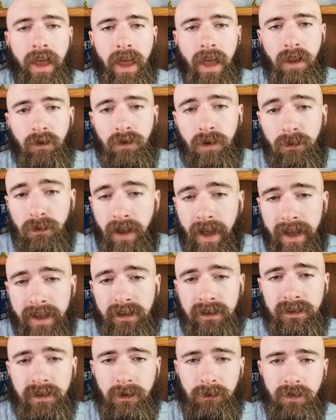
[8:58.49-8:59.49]
and
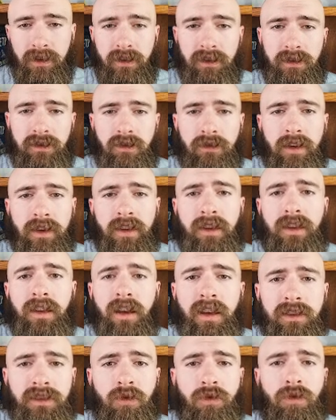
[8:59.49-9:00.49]
reminds them concerning
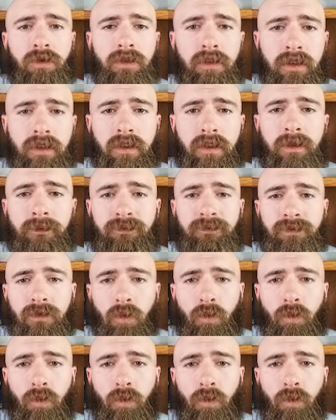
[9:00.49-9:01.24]
God's order